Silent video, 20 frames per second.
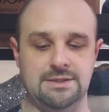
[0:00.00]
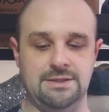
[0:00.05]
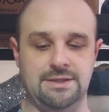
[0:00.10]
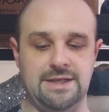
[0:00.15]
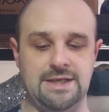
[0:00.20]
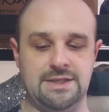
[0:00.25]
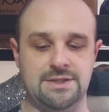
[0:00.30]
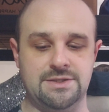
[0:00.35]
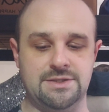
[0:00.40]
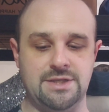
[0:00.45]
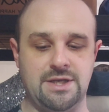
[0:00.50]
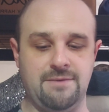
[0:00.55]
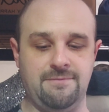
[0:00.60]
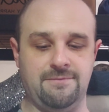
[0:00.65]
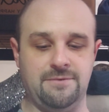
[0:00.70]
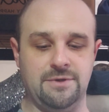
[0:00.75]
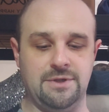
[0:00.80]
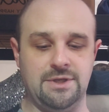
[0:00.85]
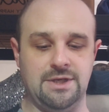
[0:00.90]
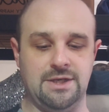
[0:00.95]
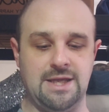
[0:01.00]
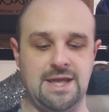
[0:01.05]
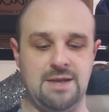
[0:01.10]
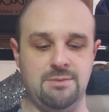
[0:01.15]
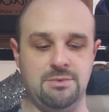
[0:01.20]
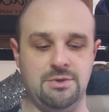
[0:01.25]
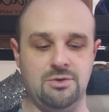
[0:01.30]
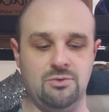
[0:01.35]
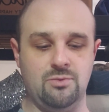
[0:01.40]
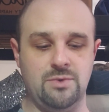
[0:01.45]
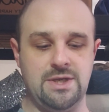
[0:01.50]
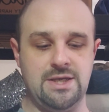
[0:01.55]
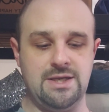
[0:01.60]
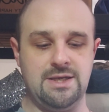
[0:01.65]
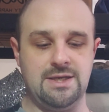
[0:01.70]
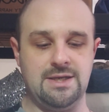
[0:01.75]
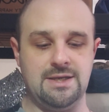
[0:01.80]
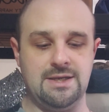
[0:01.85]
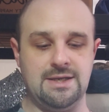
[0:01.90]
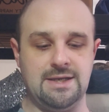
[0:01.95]
Next up for the game of the
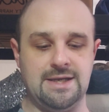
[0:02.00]
week,